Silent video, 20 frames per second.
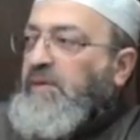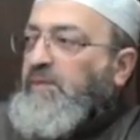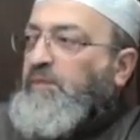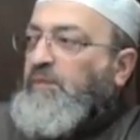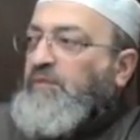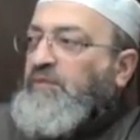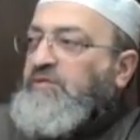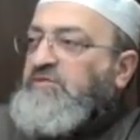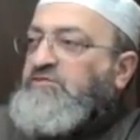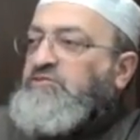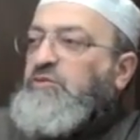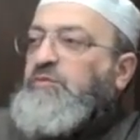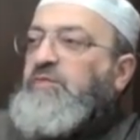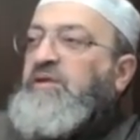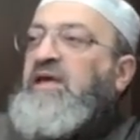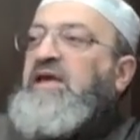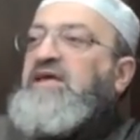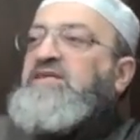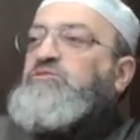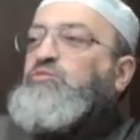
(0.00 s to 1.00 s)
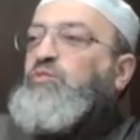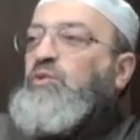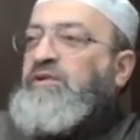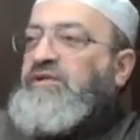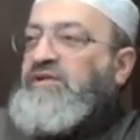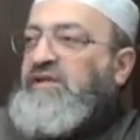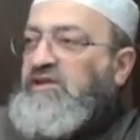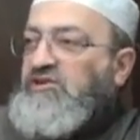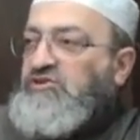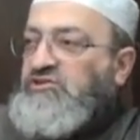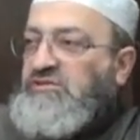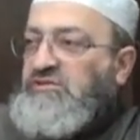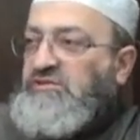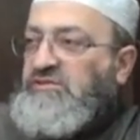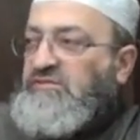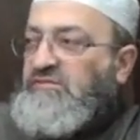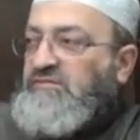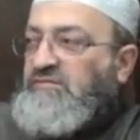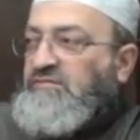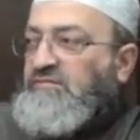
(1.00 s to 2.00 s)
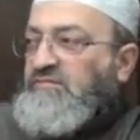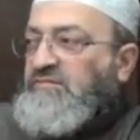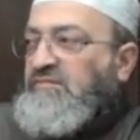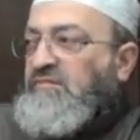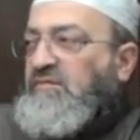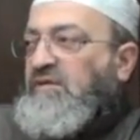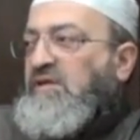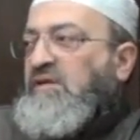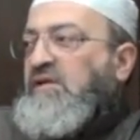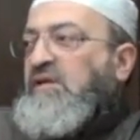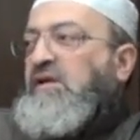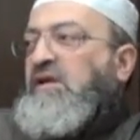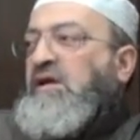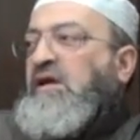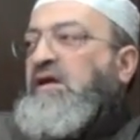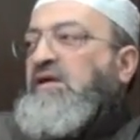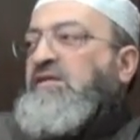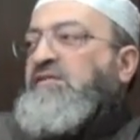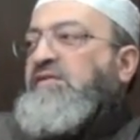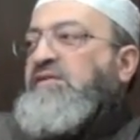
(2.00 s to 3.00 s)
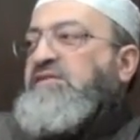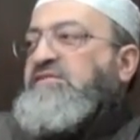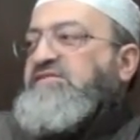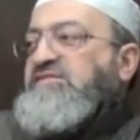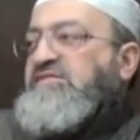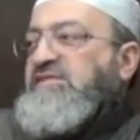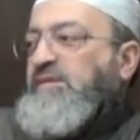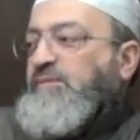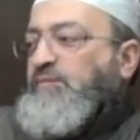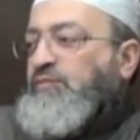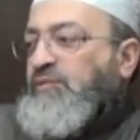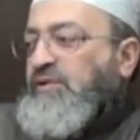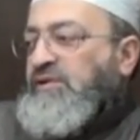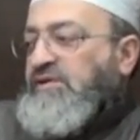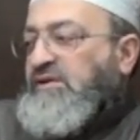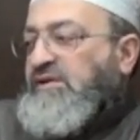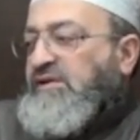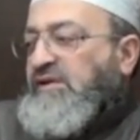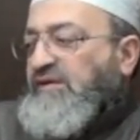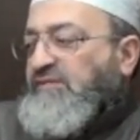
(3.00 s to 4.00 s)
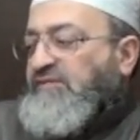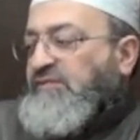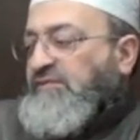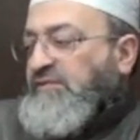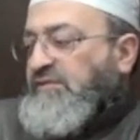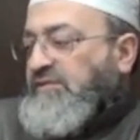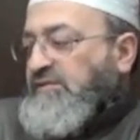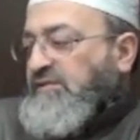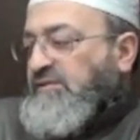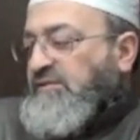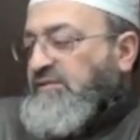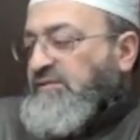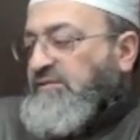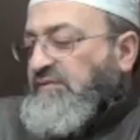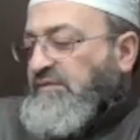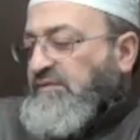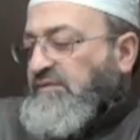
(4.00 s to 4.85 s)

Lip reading: People used to be as one nation, and they separated after the